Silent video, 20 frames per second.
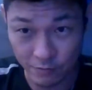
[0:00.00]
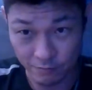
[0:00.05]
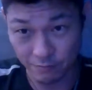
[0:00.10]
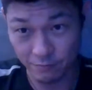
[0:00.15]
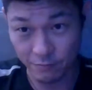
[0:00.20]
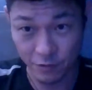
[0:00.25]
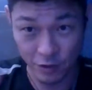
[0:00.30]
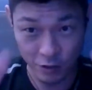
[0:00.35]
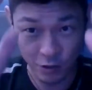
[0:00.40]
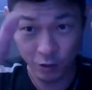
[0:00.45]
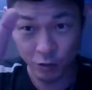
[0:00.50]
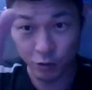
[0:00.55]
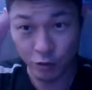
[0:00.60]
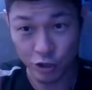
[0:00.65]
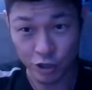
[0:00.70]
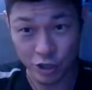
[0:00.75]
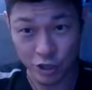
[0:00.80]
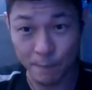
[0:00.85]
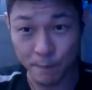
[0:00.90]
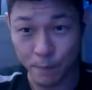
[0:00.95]
you know, you
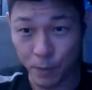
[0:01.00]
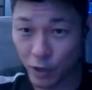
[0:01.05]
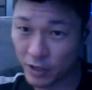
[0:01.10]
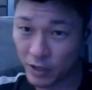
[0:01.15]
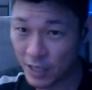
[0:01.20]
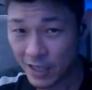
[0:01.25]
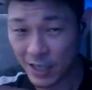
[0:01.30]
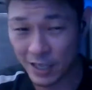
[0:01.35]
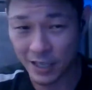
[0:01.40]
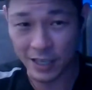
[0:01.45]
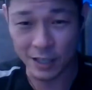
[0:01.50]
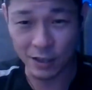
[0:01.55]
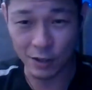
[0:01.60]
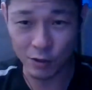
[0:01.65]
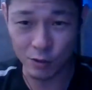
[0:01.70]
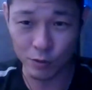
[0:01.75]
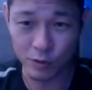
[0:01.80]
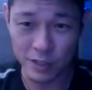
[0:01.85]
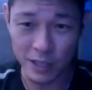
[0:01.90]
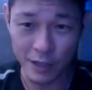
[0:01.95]
jump on them and then
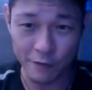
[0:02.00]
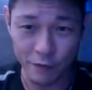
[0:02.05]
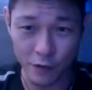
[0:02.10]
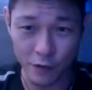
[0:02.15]
do some form